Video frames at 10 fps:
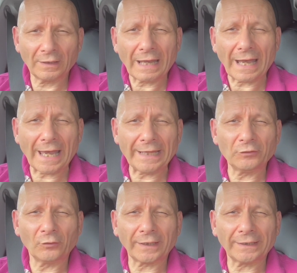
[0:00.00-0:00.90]
and
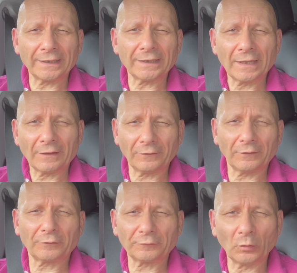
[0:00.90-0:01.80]
you're getting
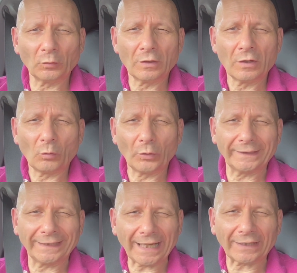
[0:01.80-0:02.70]
this fault where
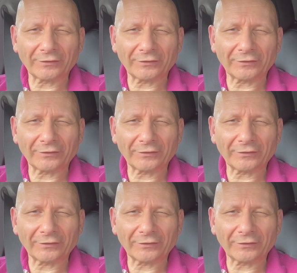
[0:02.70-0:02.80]
the X